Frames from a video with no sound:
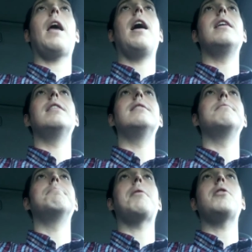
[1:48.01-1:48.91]

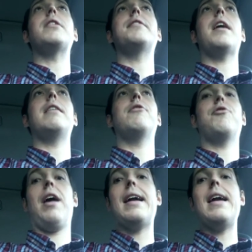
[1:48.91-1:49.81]
uh, Bernie
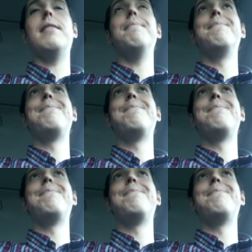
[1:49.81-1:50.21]
Sanders again.